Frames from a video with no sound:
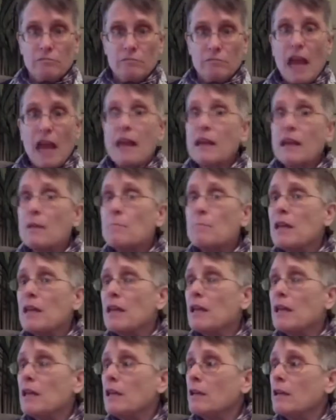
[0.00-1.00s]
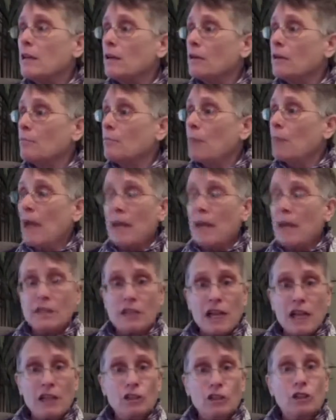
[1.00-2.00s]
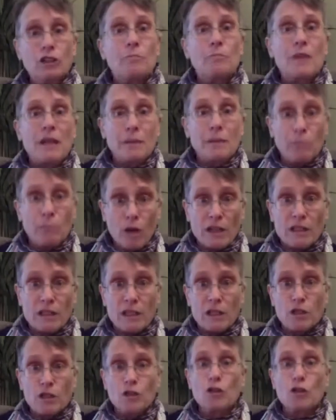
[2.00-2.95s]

It can be paying attention, being present.